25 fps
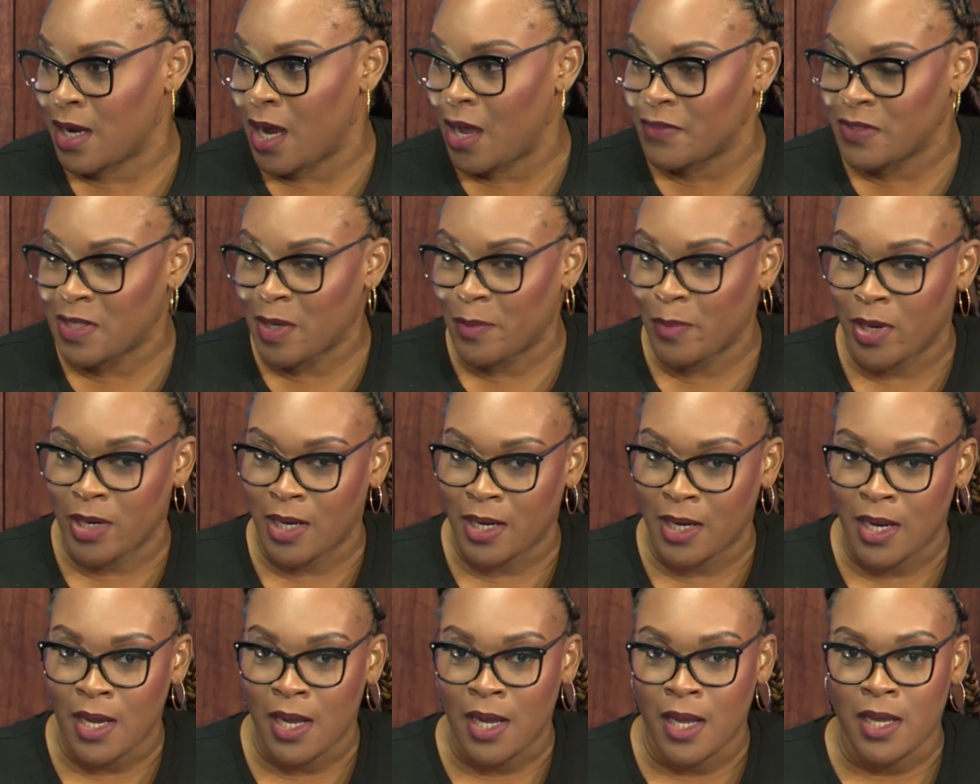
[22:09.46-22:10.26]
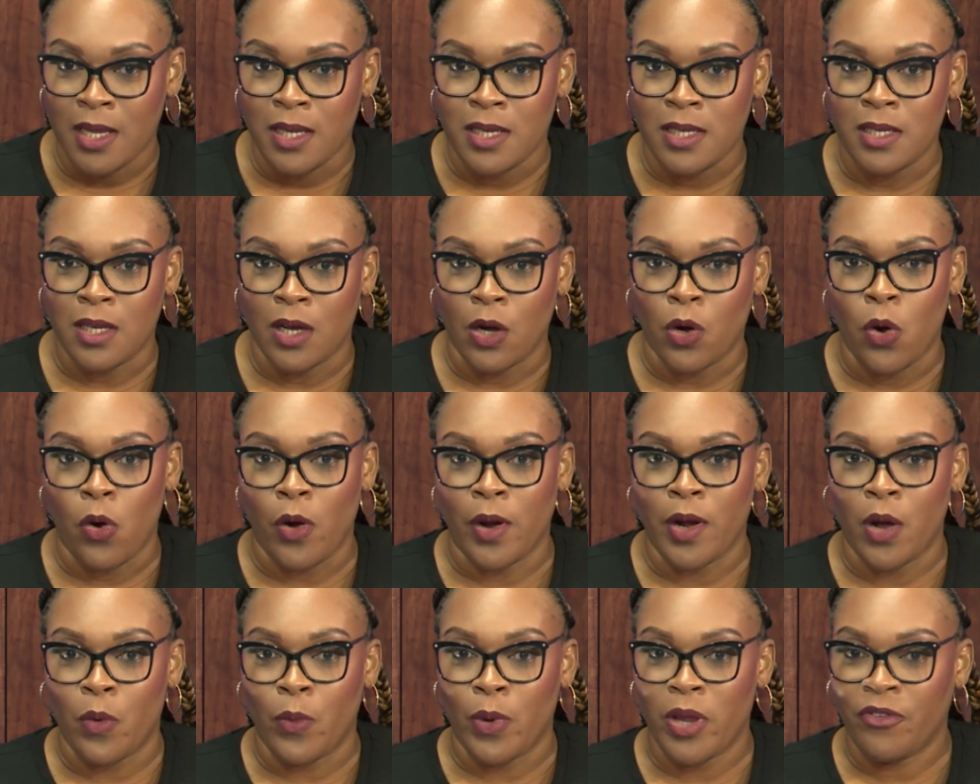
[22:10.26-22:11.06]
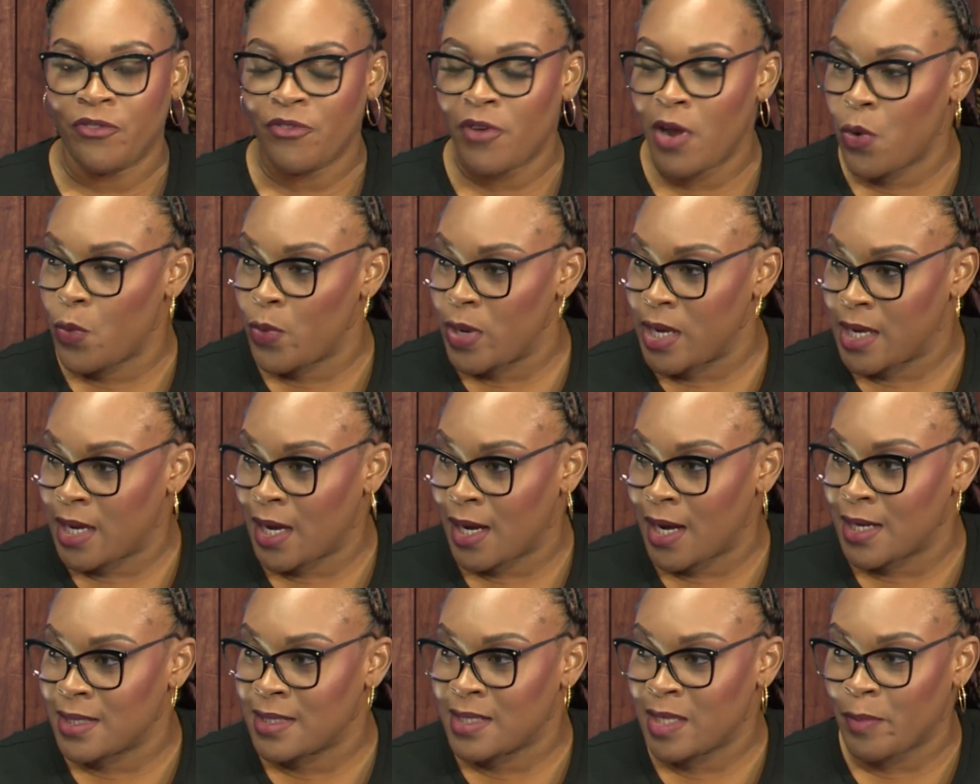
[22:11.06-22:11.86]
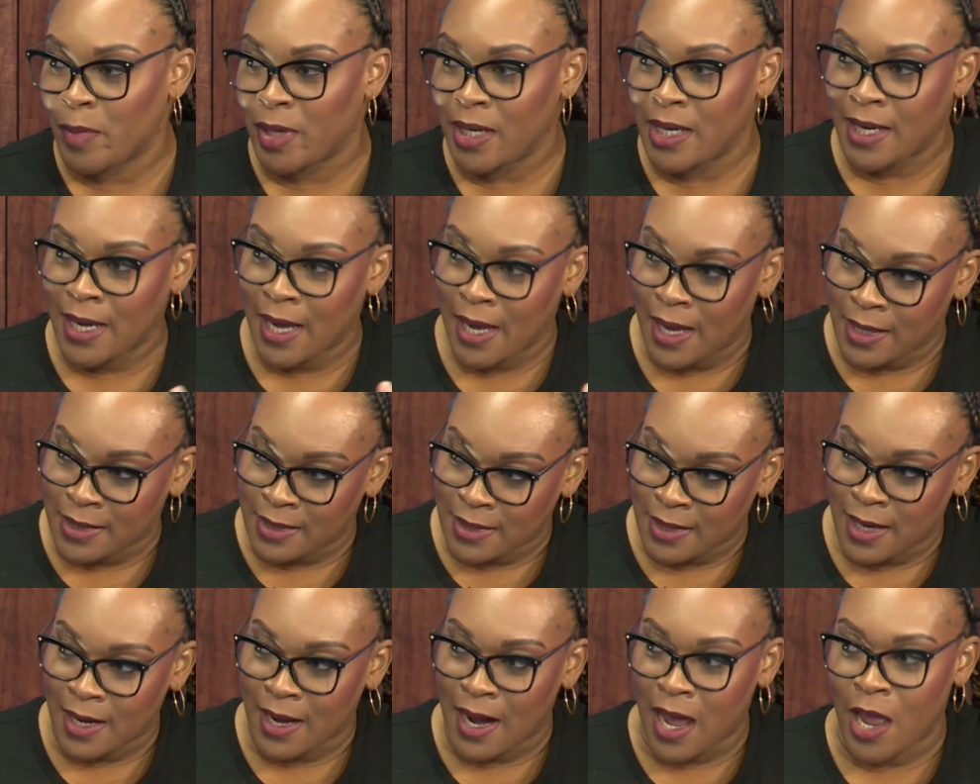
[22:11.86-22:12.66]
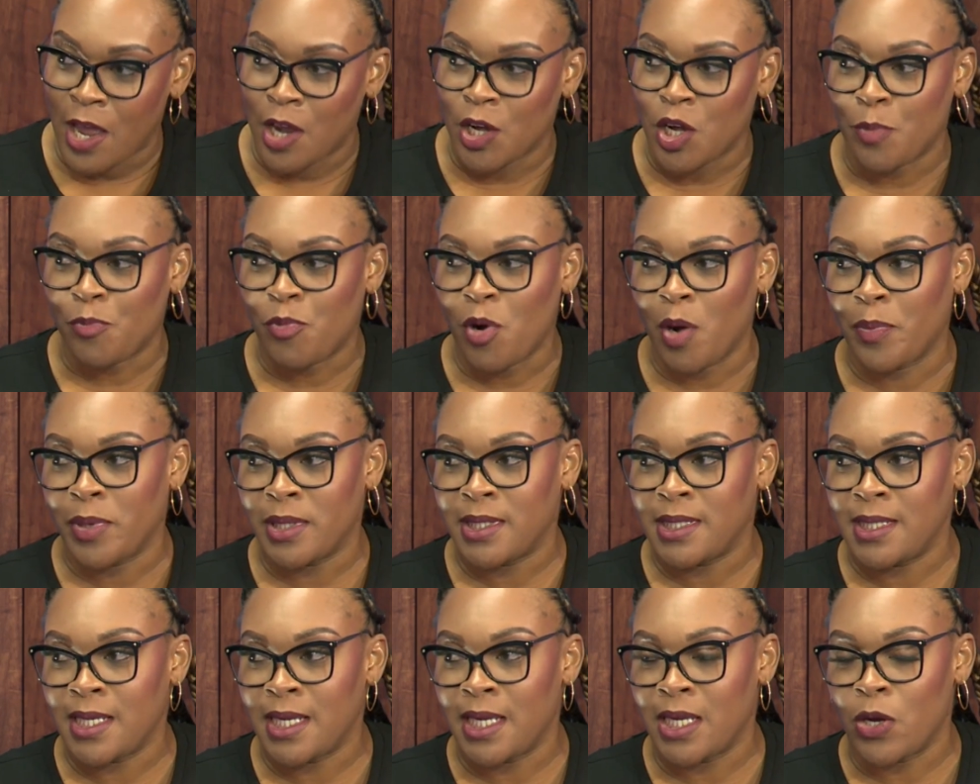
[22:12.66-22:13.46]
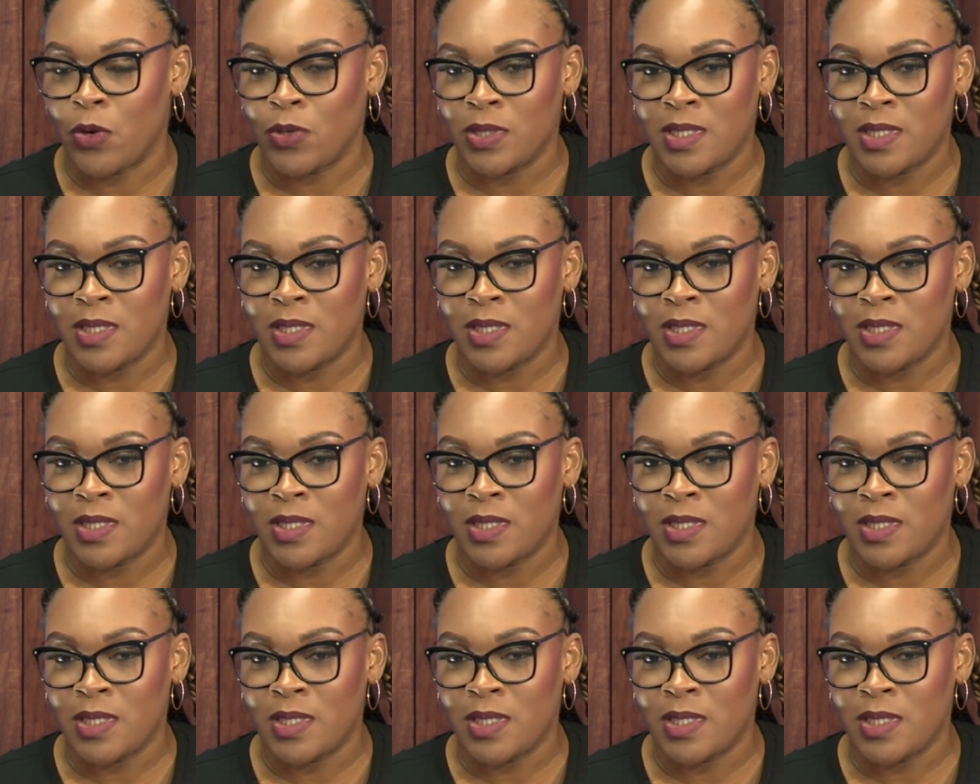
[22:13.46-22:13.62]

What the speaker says: You have somebody, you're going away for a weekend and somebody casting an eye on your property,